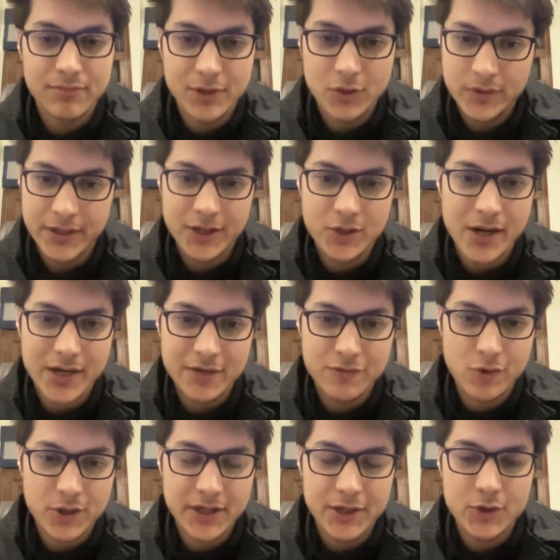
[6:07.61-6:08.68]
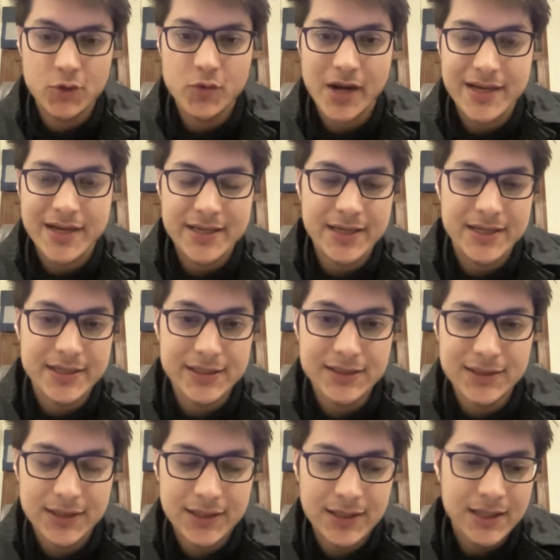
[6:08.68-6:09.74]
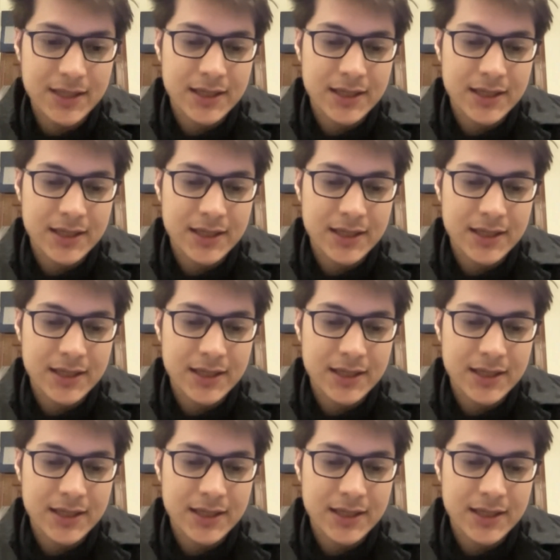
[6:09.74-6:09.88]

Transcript: between 2014 to 2018.